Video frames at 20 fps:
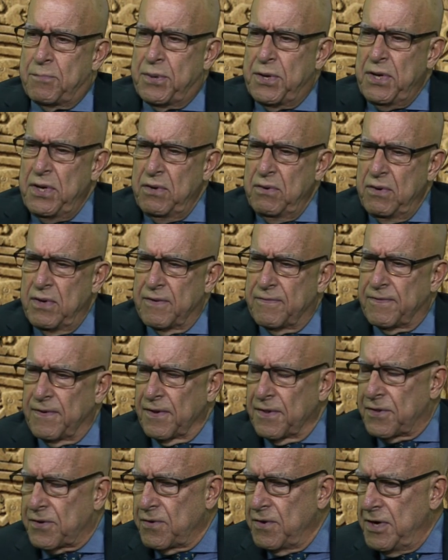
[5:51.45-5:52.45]
beautiful
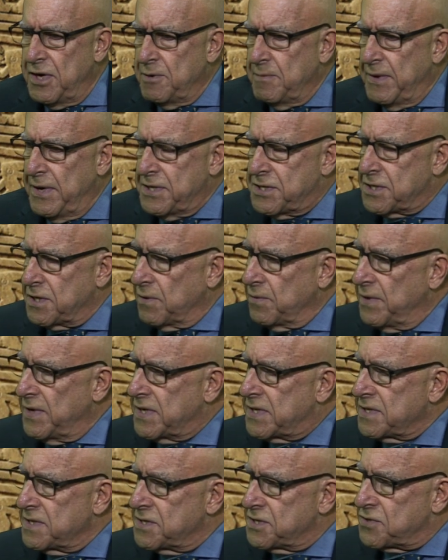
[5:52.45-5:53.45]
three-dimensional
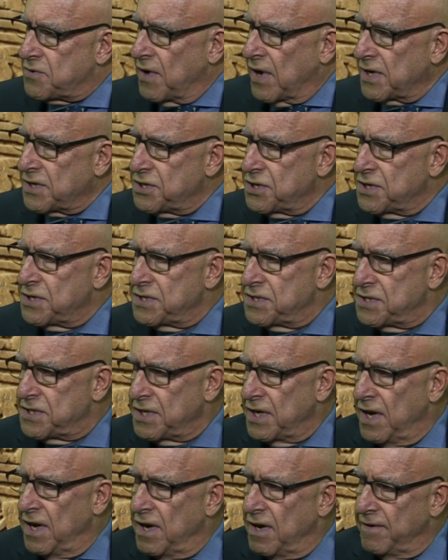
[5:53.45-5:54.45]
reconstructions
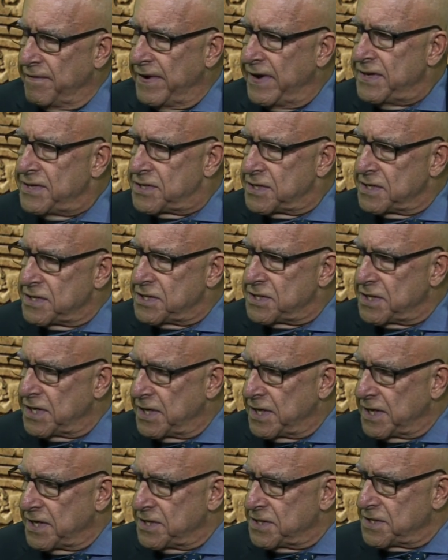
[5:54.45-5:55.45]
of ancient
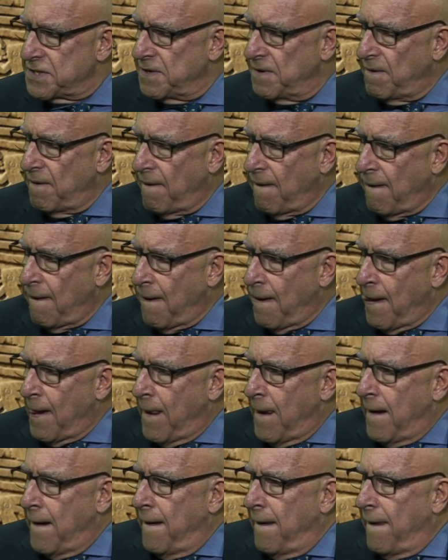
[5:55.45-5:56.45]
cities. And were you were